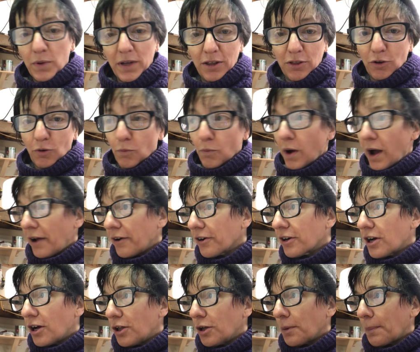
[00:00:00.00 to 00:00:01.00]
either
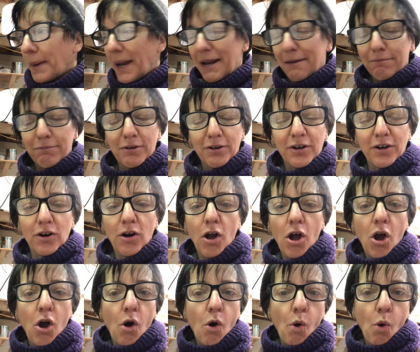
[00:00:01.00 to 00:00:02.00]
watercolor paper
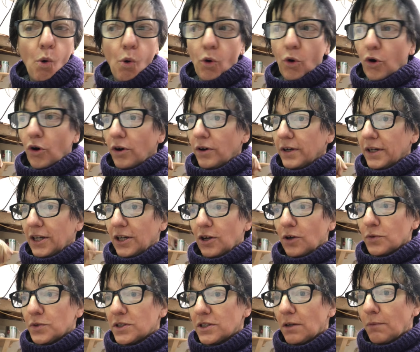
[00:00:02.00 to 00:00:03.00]
or, you
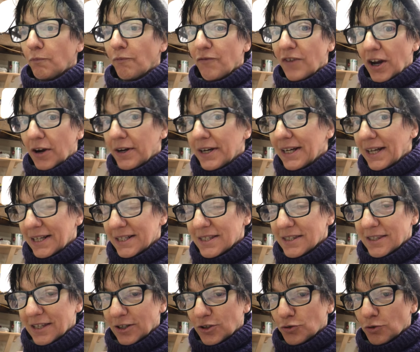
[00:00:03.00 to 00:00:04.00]
know, some very nice
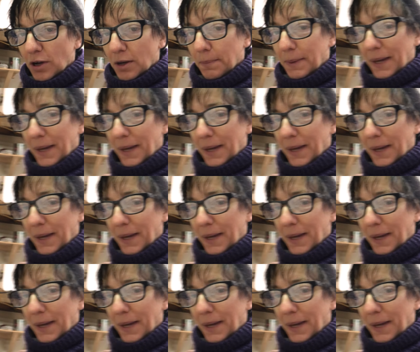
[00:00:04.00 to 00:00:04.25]
thick drawing